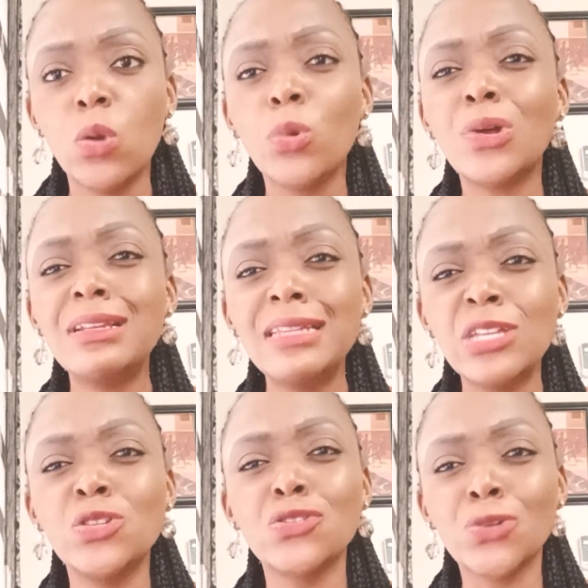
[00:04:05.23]
We don't
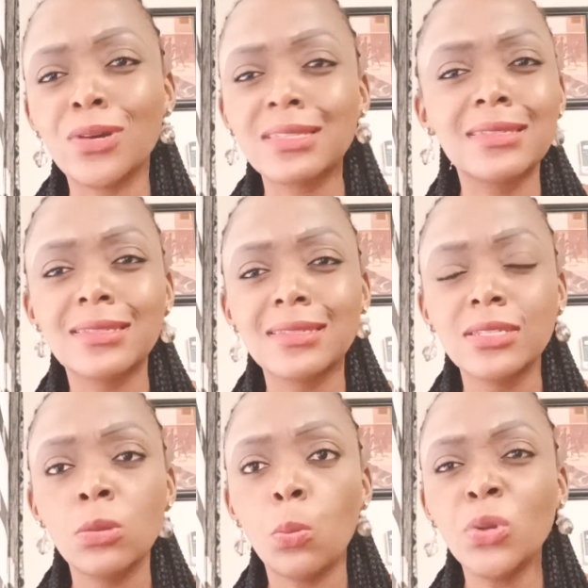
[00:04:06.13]
need your jokes.
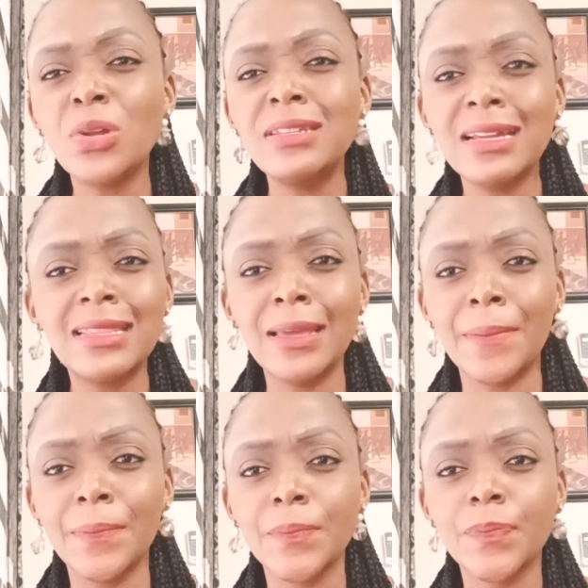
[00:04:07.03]
We don't need them.
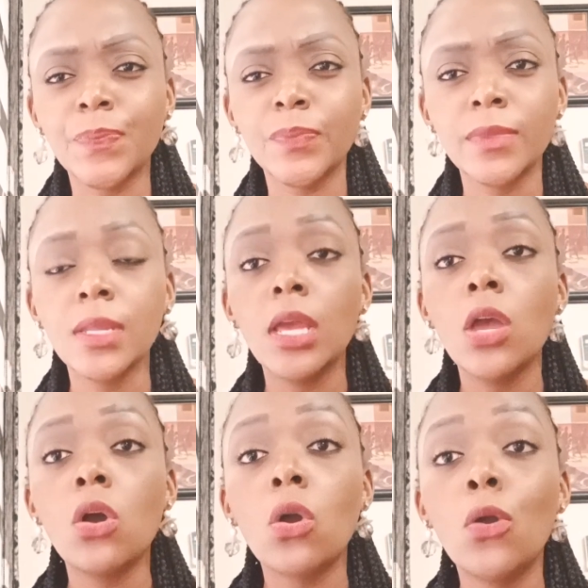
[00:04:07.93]

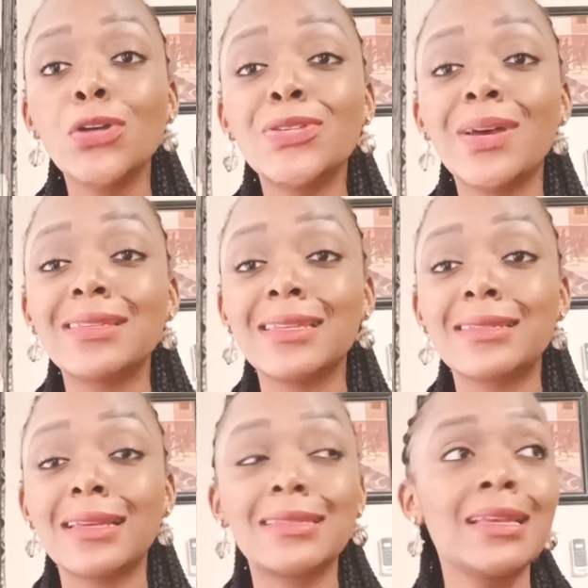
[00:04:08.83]
Go to your
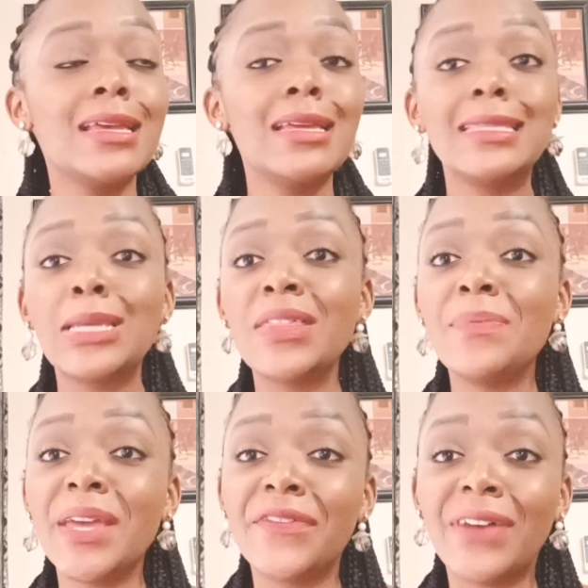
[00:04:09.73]
ancestors. Tell
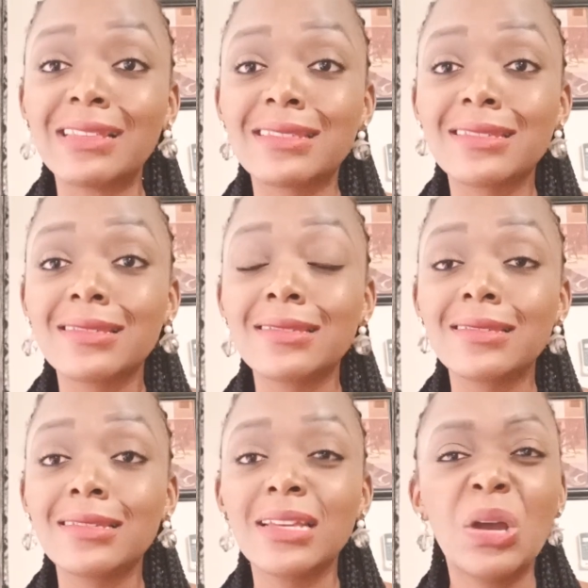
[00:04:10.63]
them they're fat.
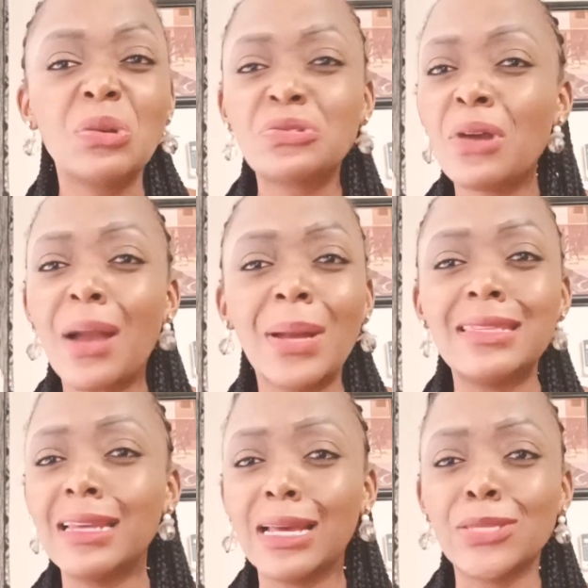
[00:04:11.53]
Don't come and
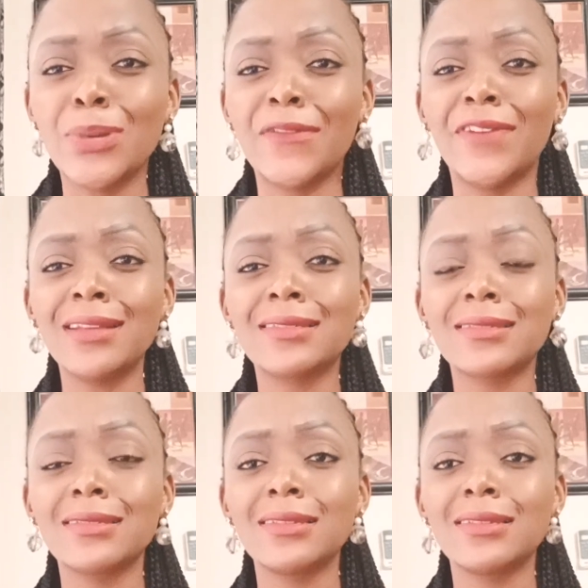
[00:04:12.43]
tell us we're fat.